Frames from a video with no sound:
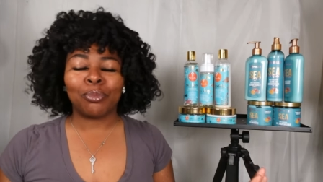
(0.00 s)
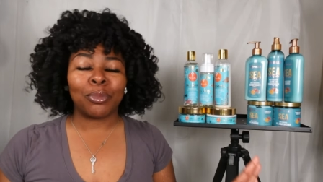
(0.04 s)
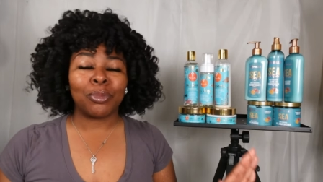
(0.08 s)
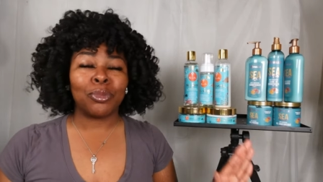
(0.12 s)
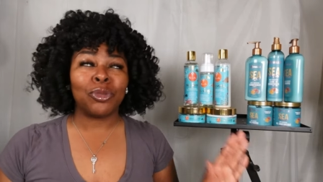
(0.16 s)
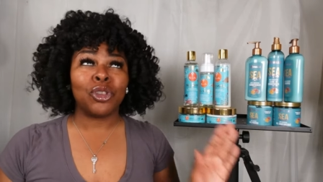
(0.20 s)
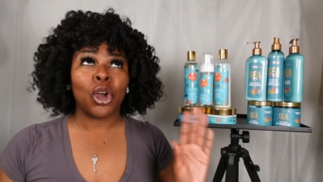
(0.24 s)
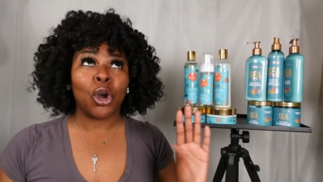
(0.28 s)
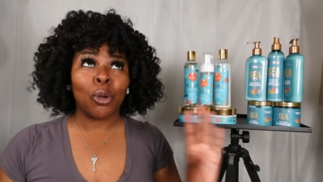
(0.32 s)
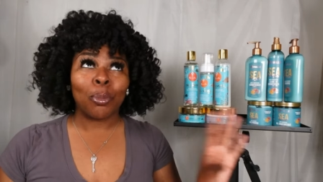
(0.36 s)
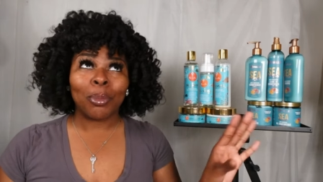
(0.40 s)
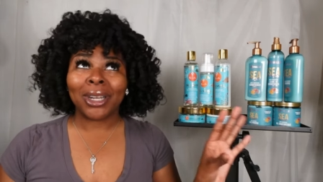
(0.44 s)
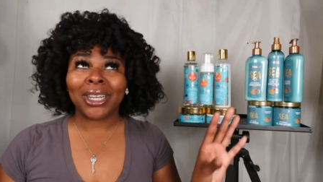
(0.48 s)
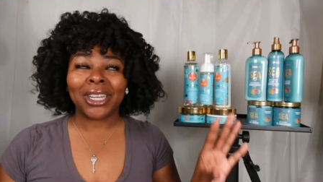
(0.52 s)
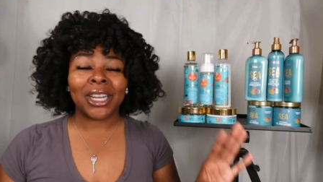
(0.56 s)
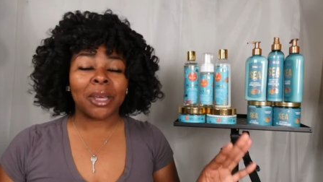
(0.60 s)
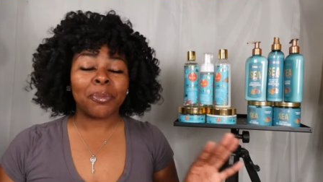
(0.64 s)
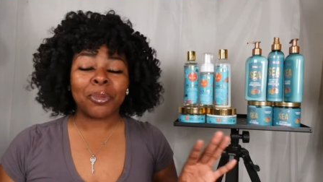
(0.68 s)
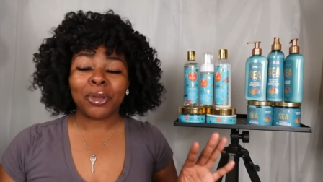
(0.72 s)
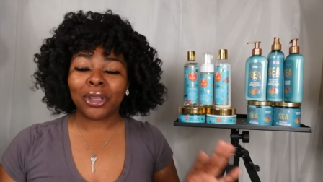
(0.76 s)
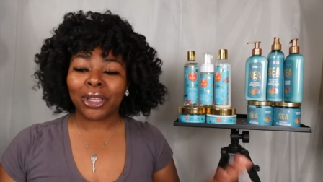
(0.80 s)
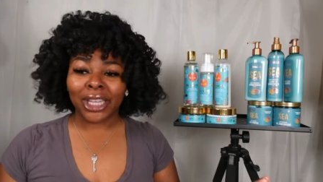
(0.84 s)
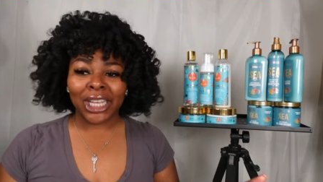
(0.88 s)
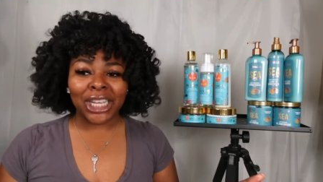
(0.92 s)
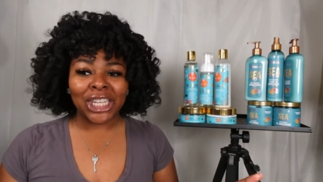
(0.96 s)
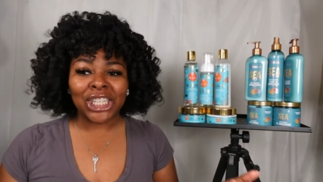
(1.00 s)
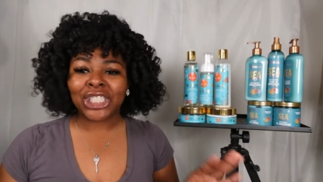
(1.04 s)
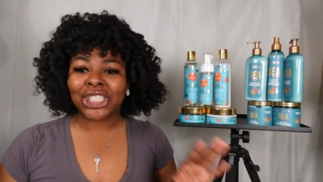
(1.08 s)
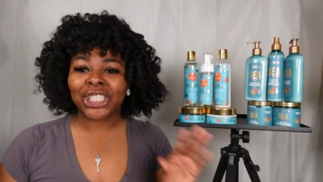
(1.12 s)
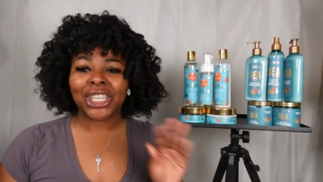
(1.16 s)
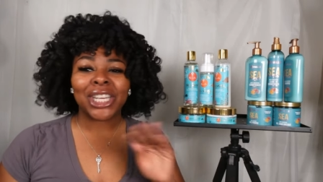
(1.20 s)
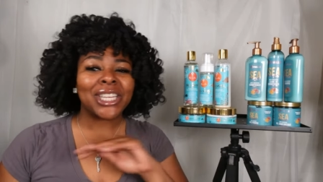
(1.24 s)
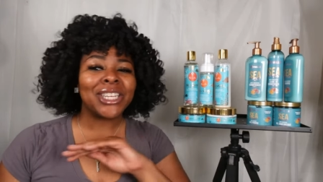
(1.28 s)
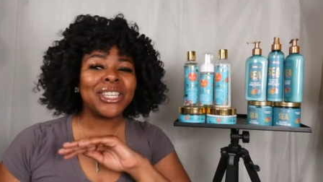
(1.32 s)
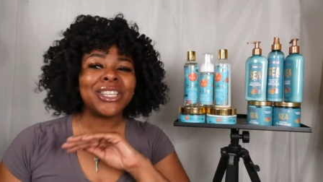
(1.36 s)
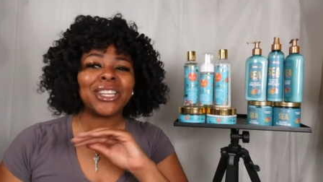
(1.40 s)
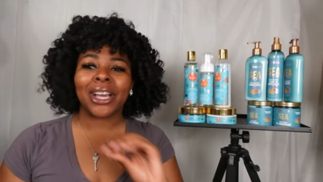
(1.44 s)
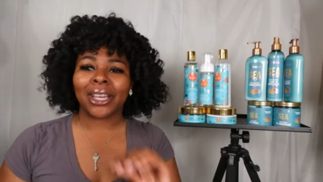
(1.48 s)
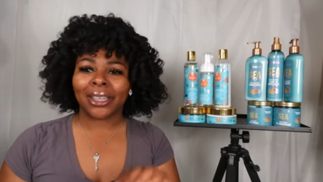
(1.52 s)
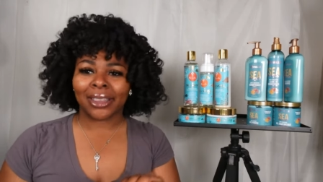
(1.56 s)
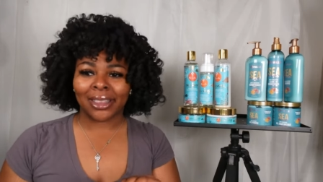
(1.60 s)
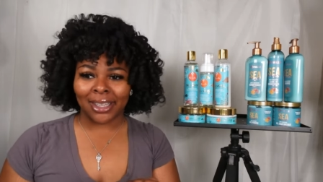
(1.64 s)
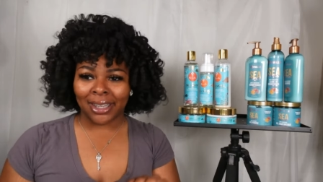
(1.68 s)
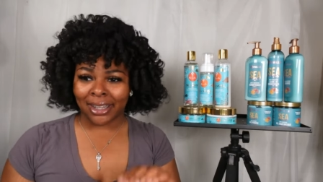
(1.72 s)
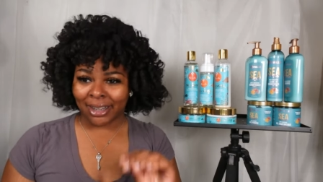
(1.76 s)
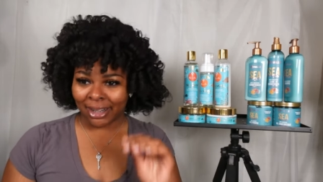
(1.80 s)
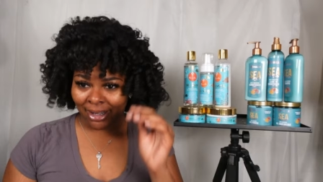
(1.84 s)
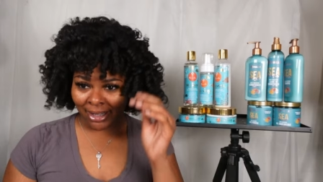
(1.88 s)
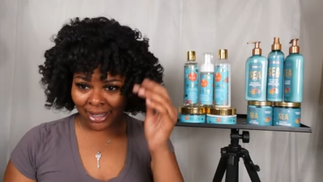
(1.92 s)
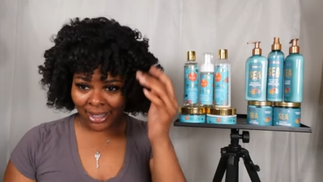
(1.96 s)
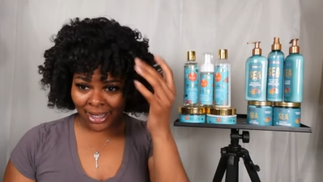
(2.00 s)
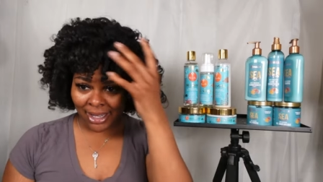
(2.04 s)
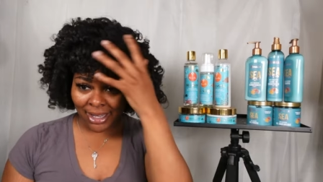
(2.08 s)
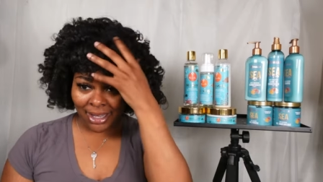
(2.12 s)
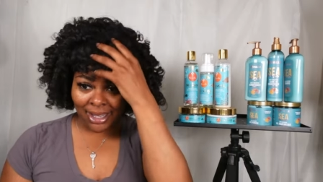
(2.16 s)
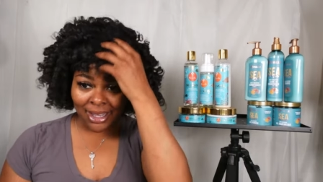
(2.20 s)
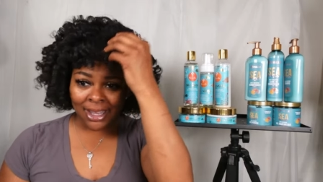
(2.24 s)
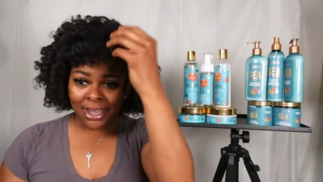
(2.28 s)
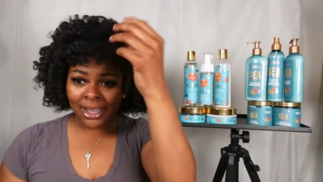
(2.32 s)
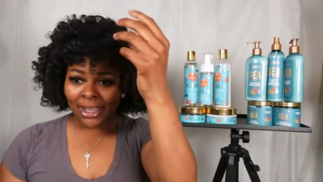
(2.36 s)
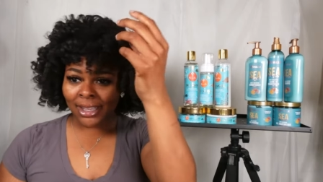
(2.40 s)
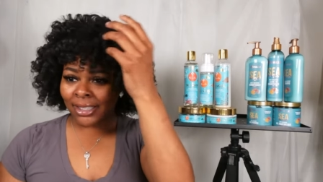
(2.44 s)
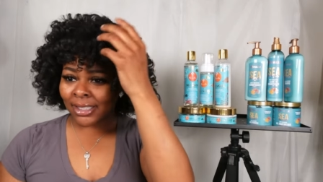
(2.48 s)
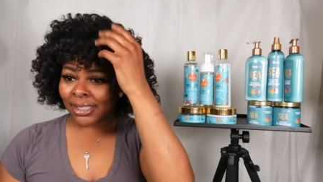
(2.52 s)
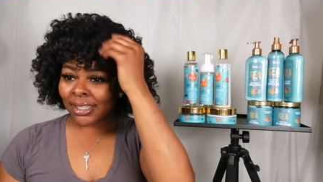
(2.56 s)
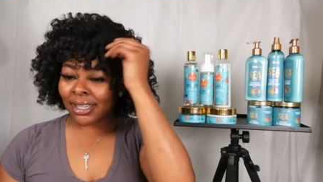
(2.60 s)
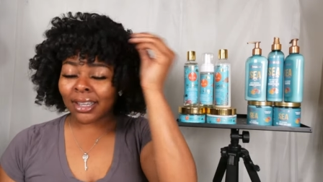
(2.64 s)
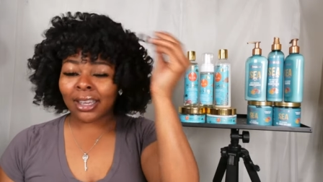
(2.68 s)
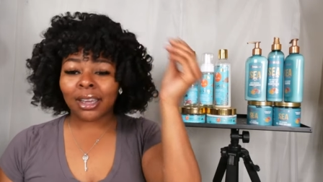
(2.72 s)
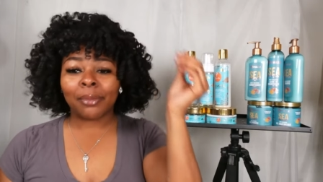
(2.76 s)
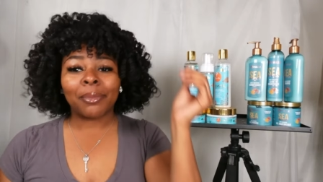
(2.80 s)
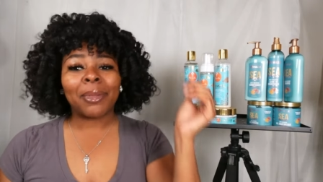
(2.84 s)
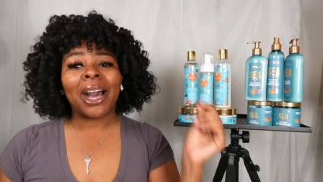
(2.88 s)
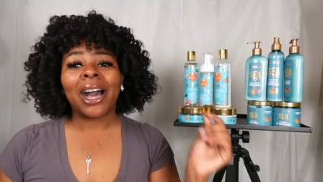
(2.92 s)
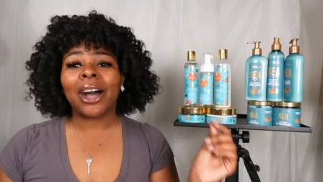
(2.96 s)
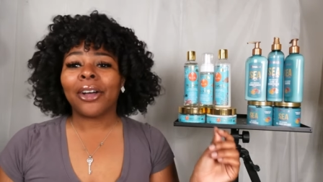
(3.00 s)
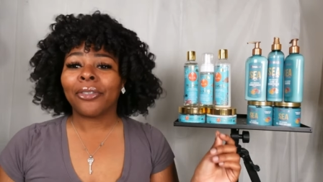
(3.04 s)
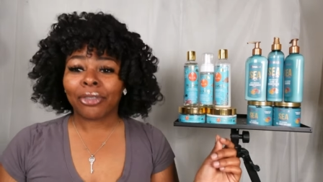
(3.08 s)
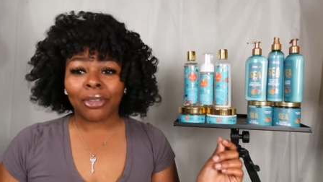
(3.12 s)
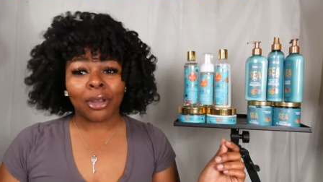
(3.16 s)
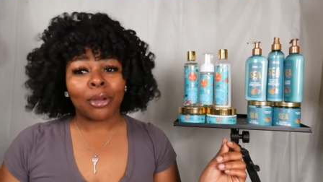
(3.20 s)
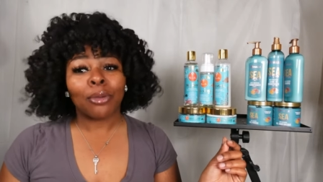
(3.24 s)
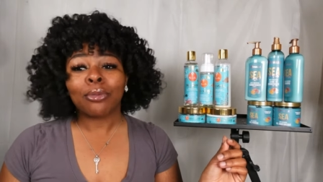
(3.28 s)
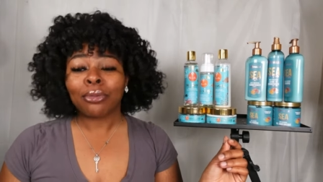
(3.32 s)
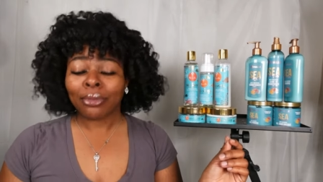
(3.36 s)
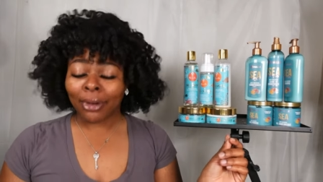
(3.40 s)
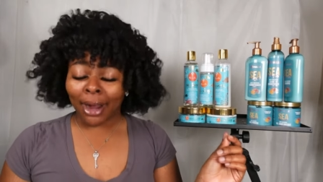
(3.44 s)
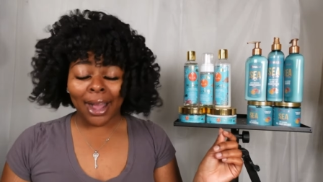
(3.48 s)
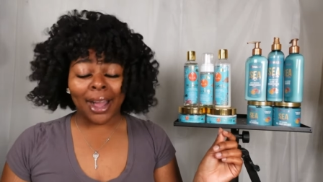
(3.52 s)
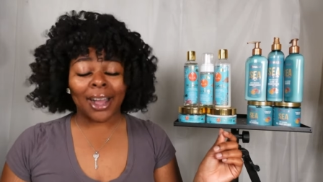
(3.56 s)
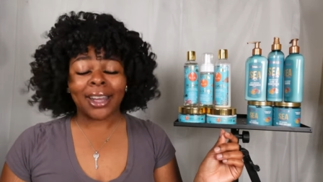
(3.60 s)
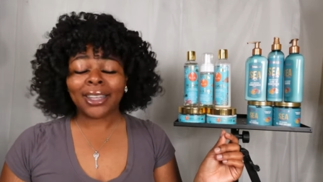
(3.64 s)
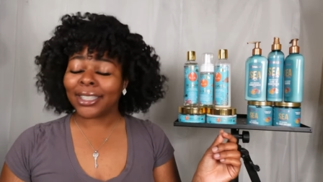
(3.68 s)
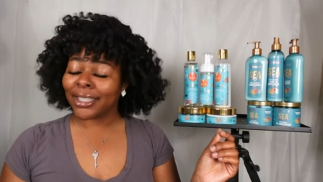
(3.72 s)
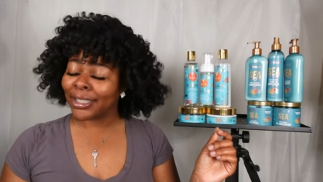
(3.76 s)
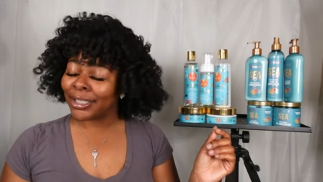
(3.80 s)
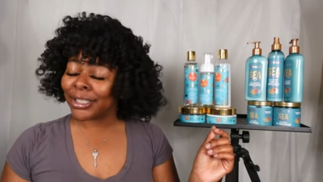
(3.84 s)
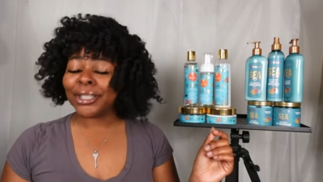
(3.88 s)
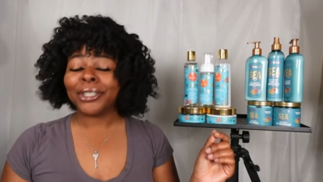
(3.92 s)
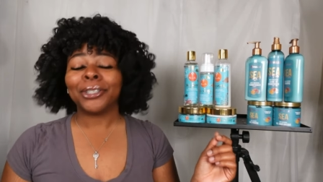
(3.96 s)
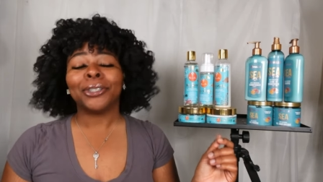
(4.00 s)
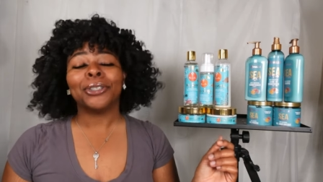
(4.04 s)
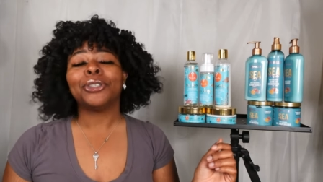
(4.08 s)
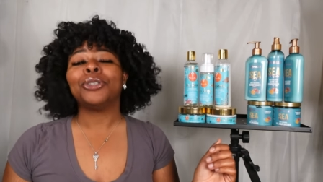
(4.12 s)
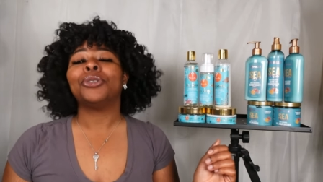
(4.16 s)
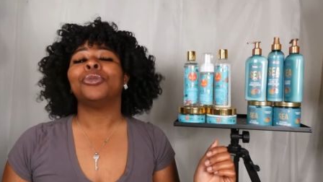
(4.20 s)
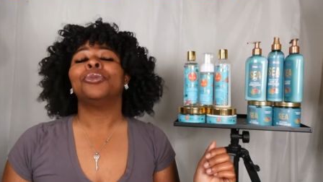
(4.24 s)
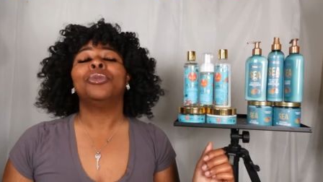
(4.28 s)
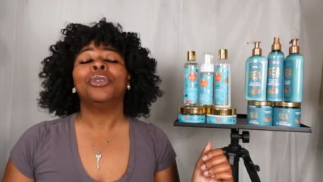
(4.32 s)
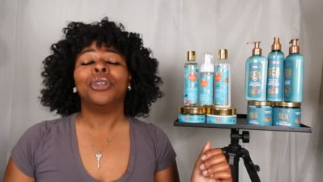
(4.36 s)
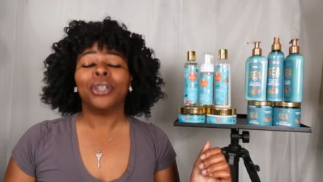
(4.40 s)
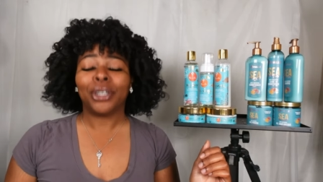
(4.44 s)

no manipulation nothing honey took them out the rod and here you